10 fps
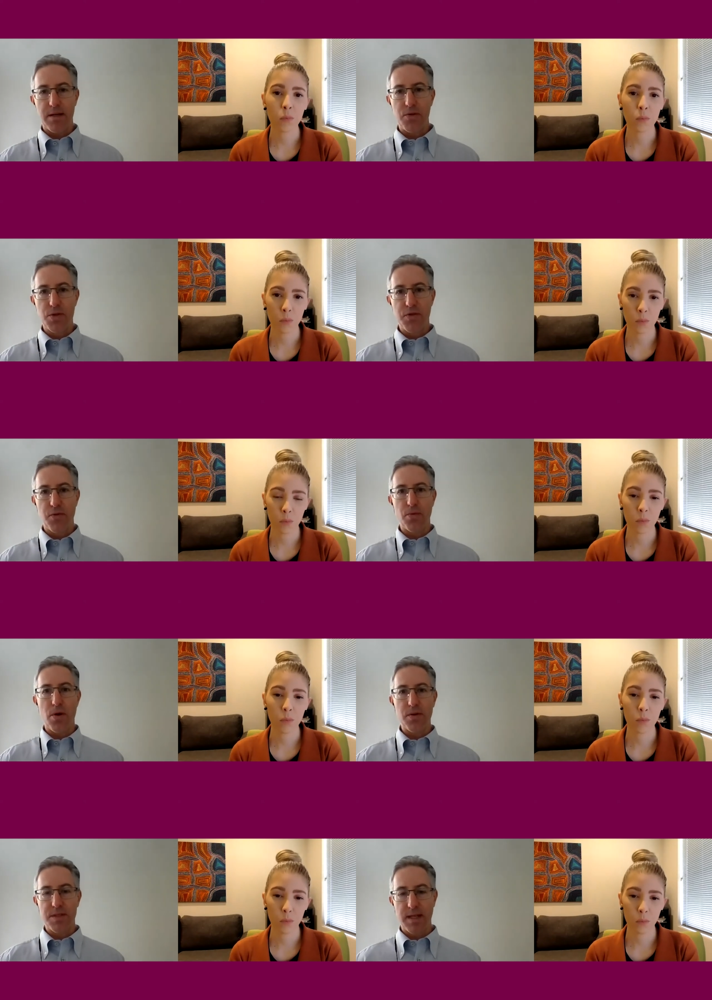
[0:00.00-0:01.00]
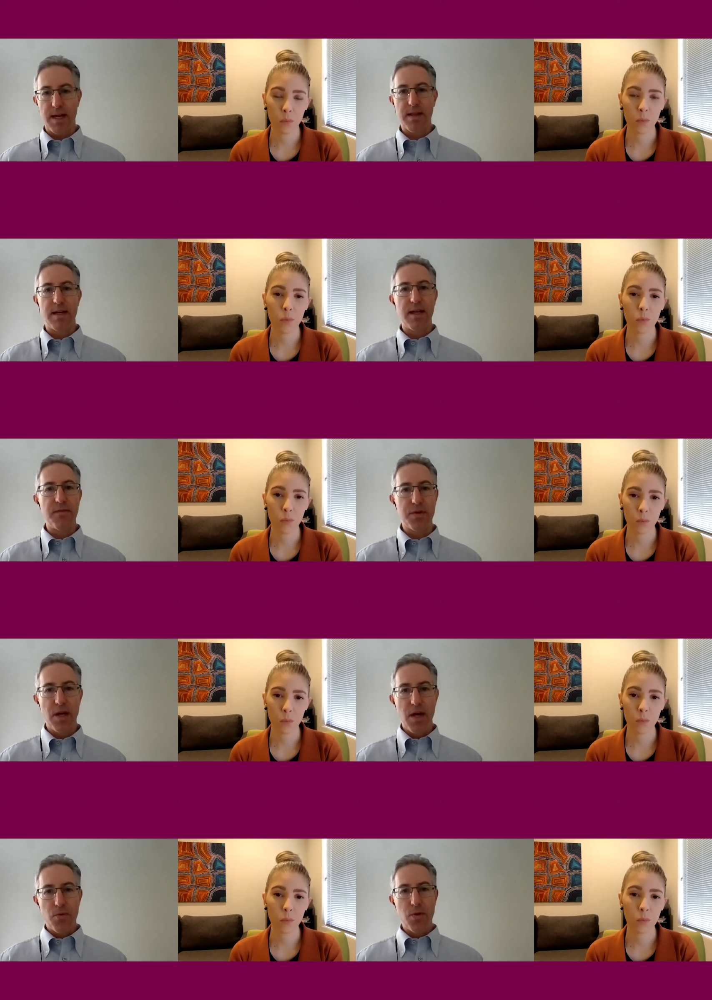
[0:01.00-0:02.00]
Speaker 1: a useful role together and even
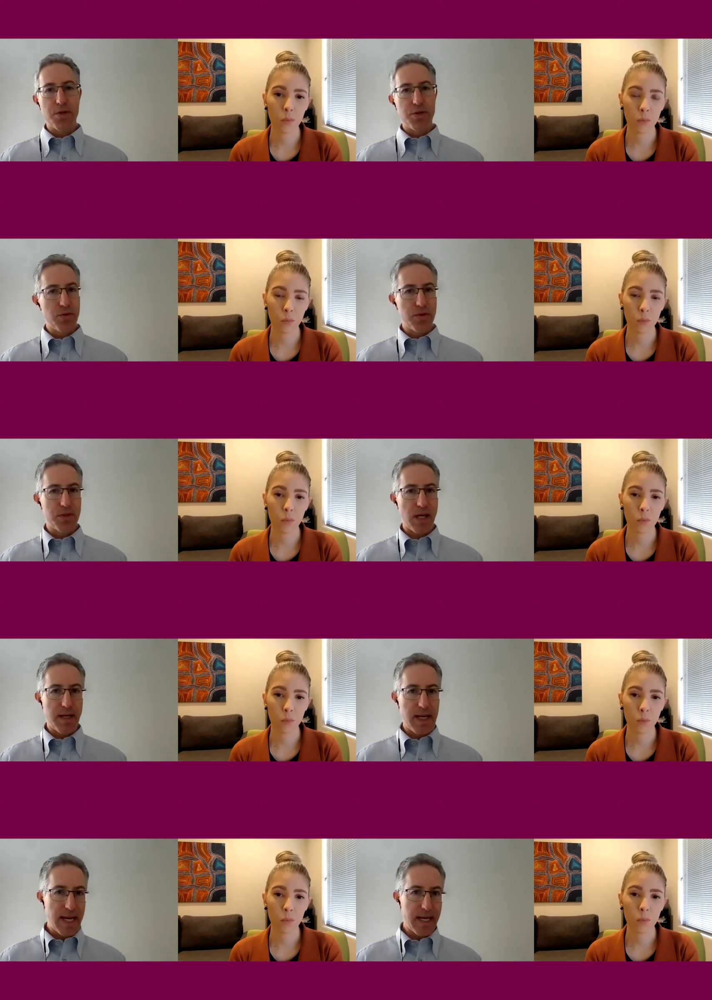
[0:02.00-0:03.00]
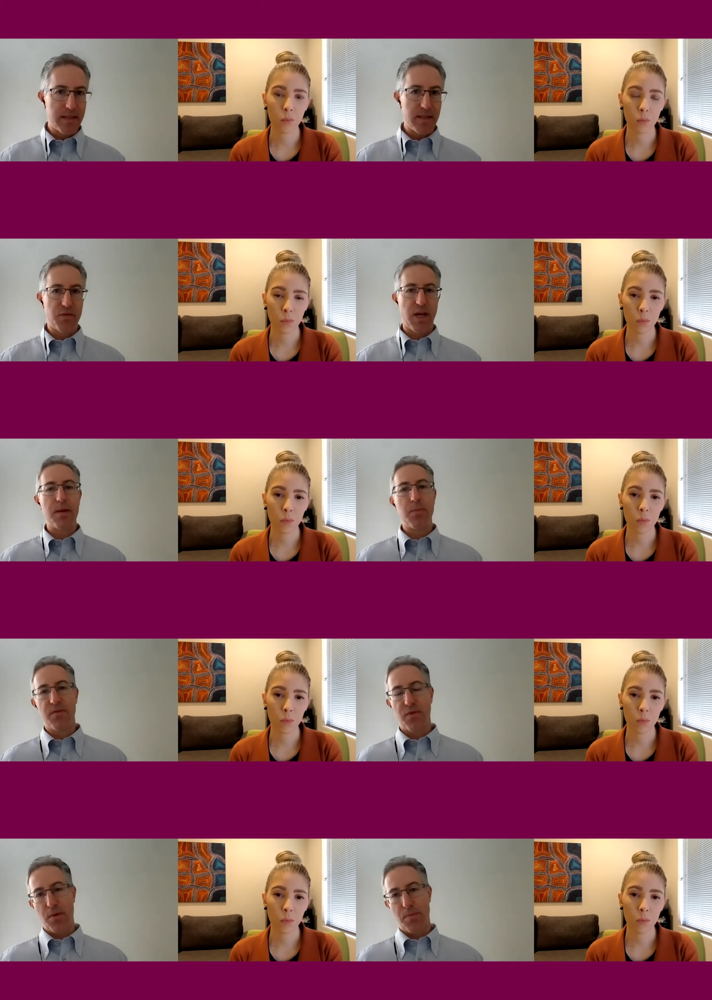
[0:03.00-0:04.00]
reassurance and a negative can be a
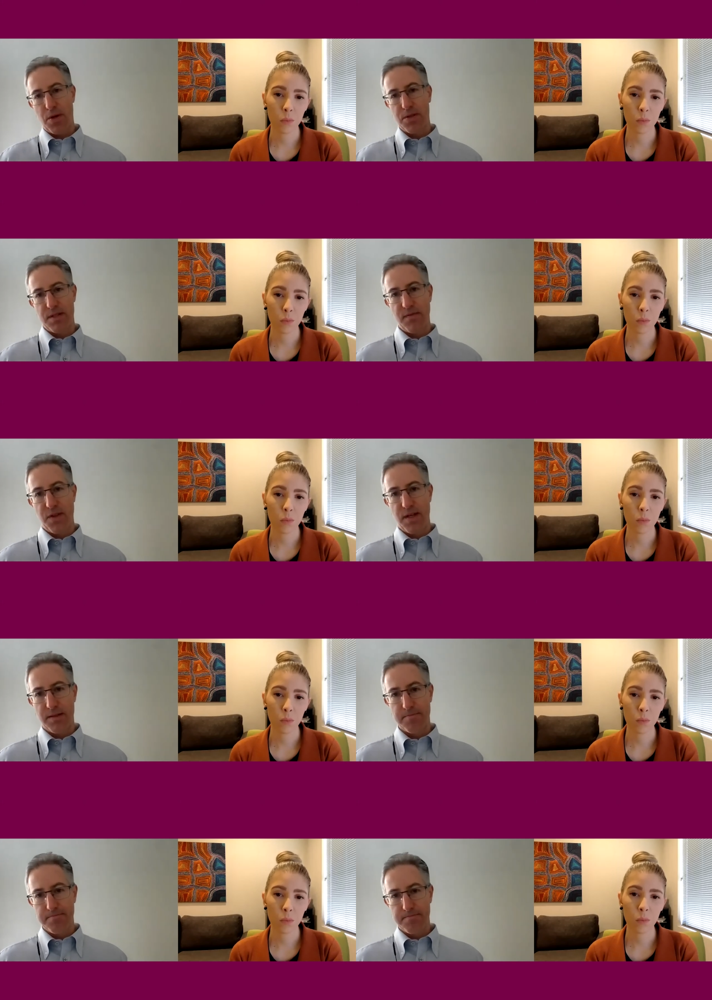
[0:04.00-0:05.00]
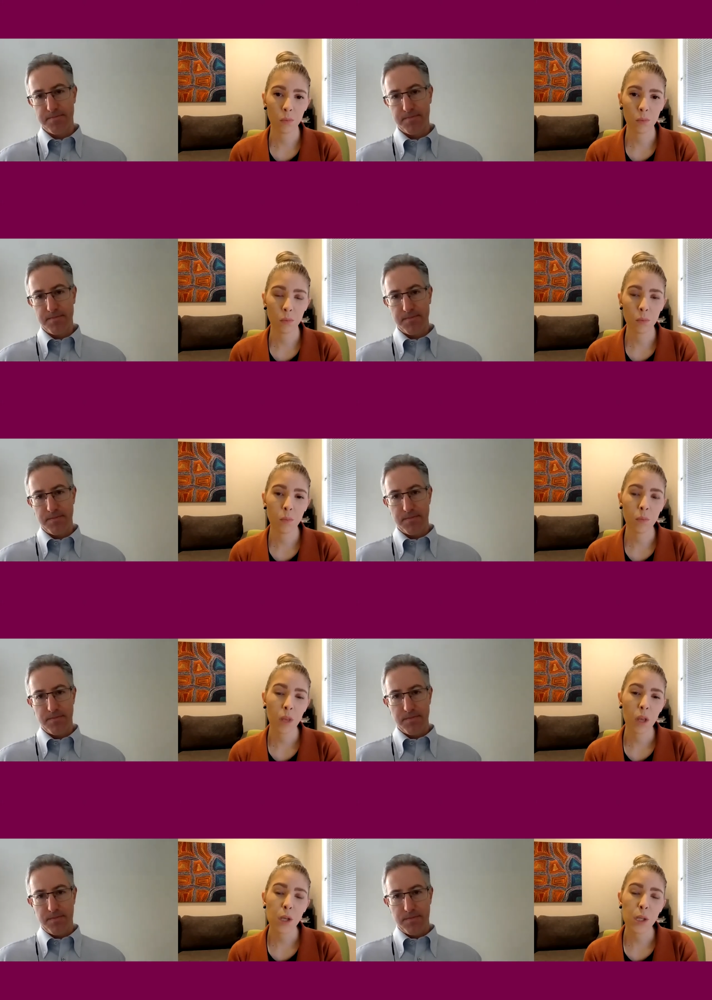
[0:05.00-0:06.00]
very positive thing
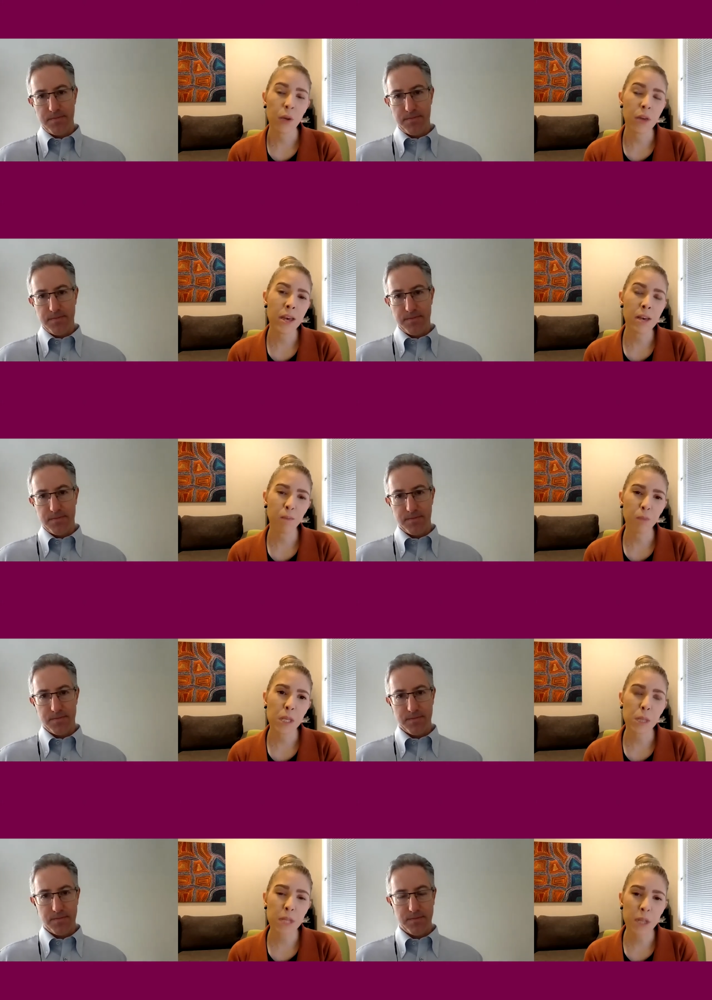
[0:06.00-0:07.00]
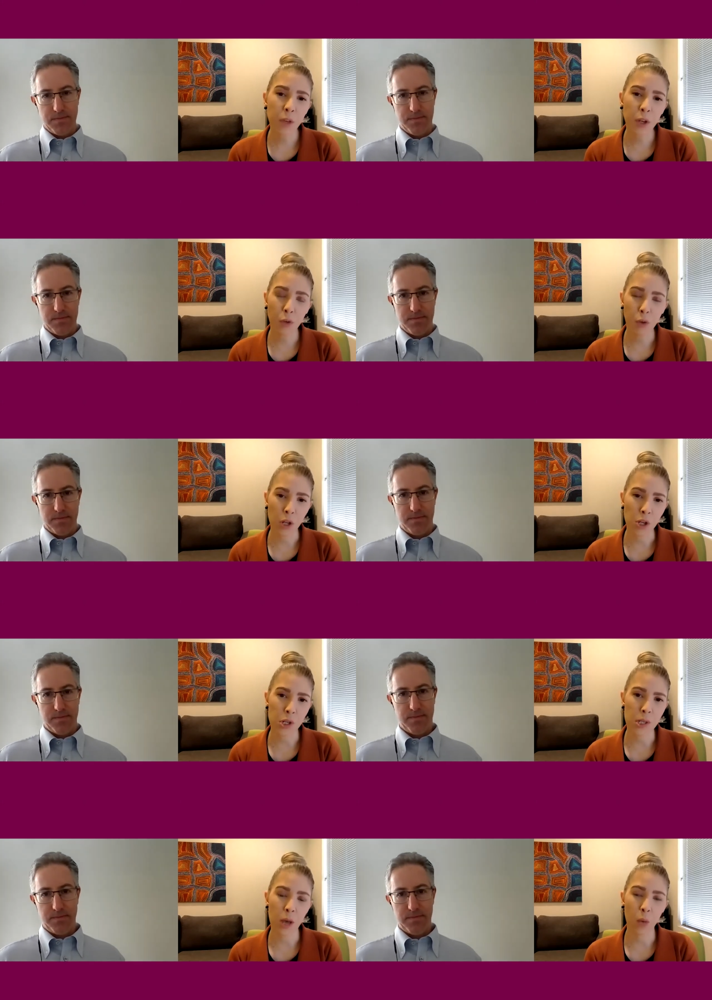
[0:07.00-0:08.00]
Speaker 2: so the specific
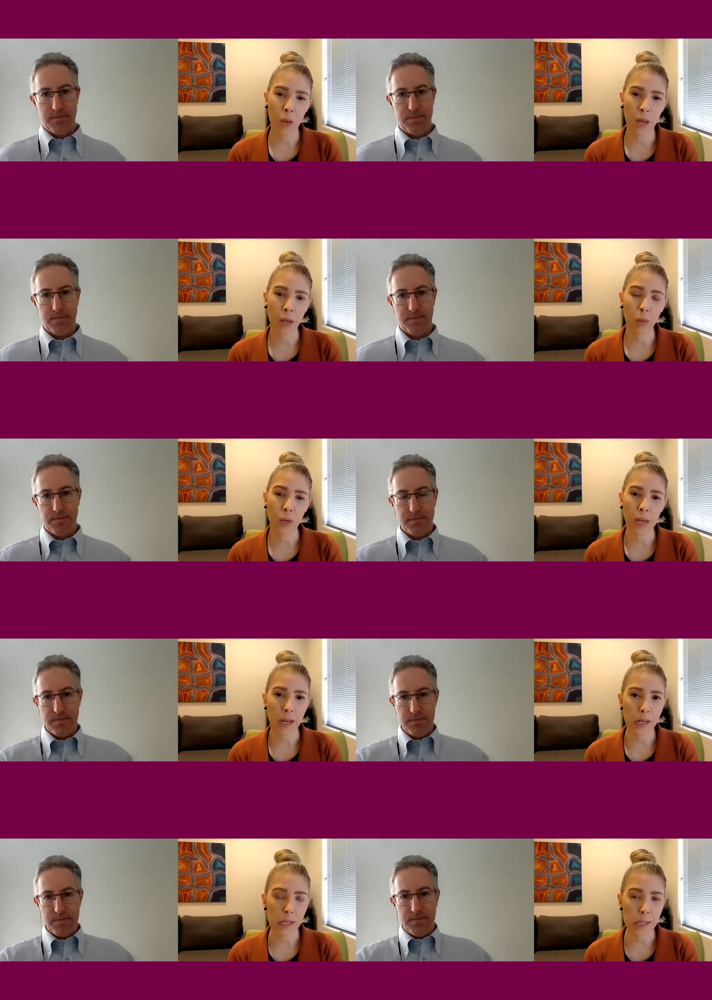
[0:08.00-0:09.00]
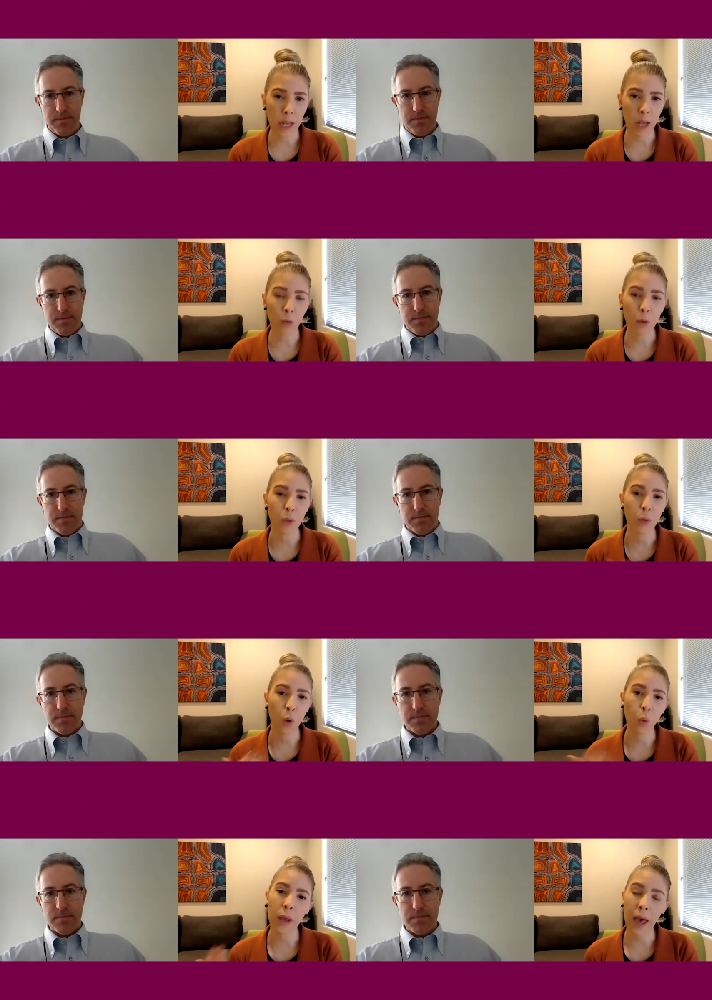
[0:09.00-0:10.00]
neurologists that we would need to see if we
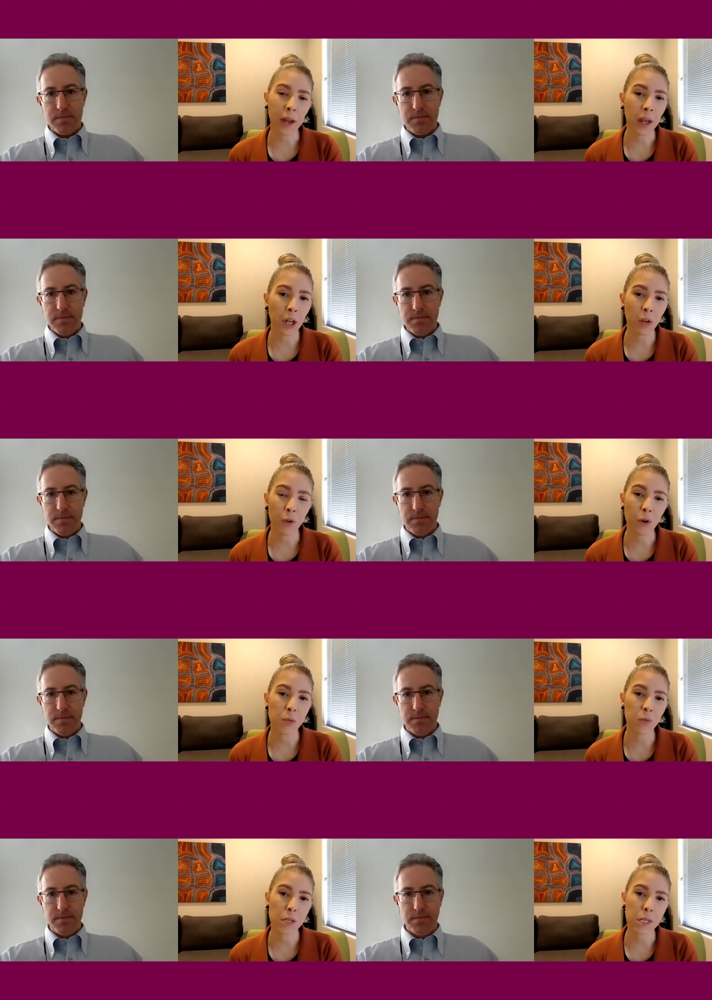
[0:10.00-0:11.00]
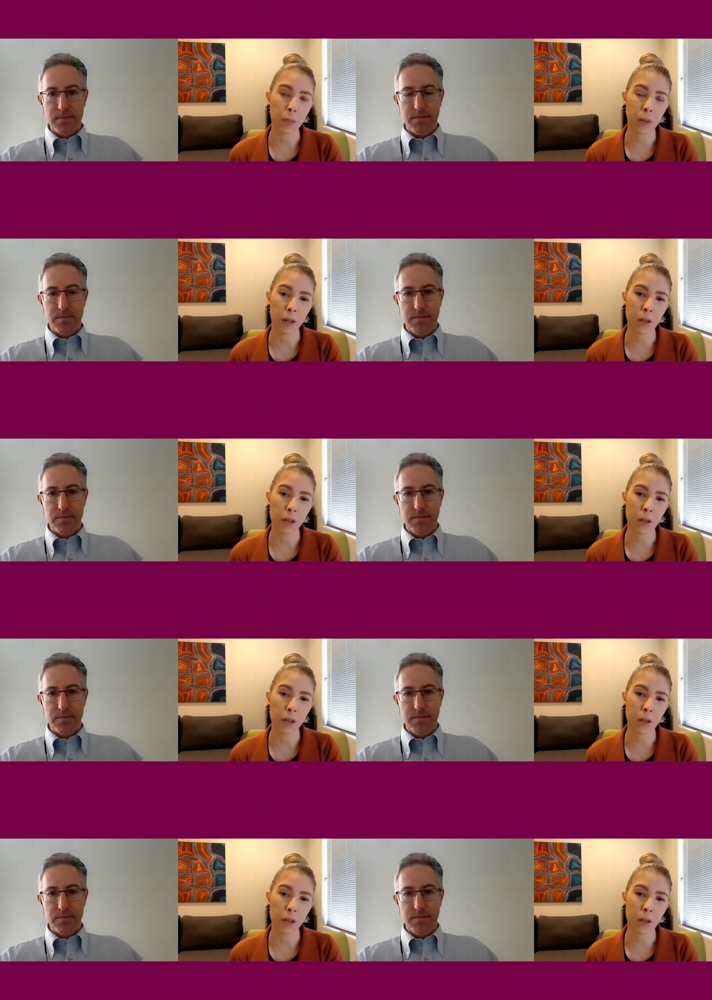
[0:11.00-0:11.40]
thought we had any of those vestibular